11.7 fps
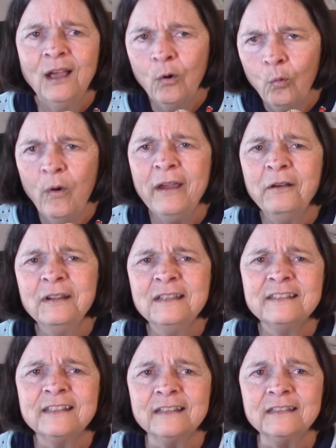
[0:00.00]
Where
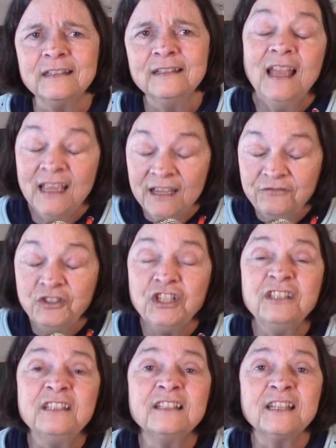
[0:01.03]
is it? If
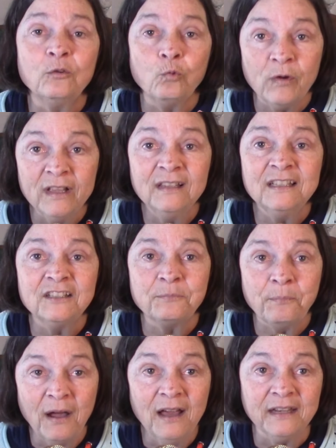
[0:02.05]
Jesus can will his
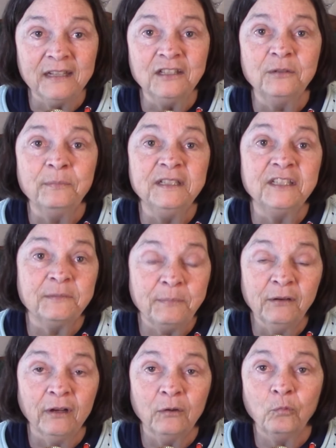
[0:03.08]
body to be
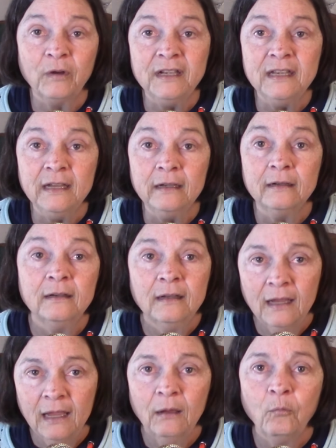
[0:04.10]
spirit when needed,
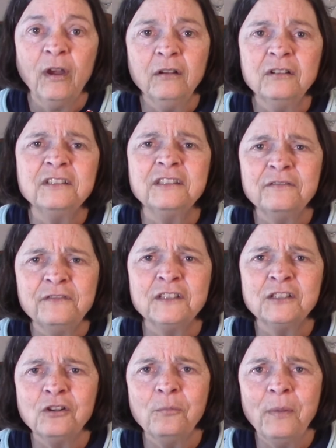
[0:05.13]
where does the
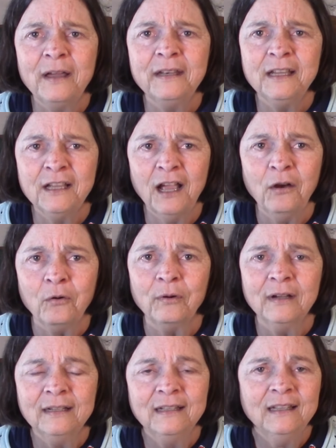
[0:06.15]
physical body
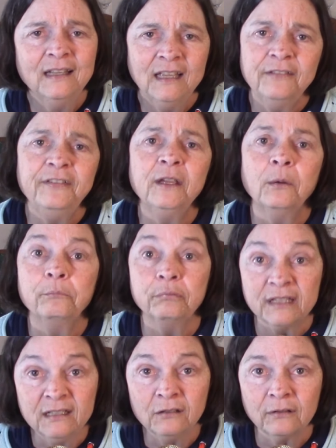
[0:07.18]
go? If he
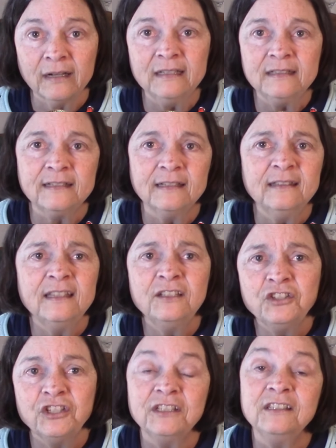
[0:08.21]
obliterates it,
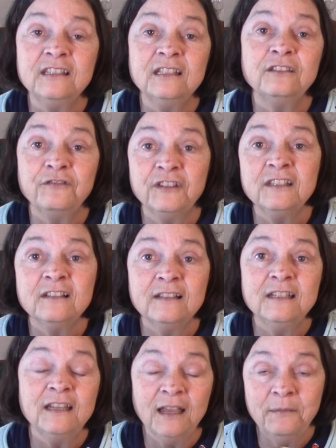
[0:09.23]
then Jesus has
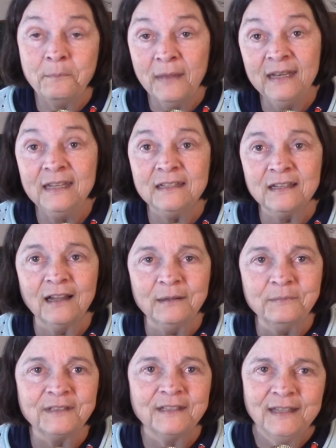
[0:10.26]
physically died many
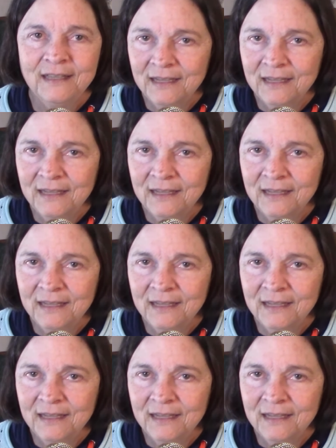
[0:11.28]
times.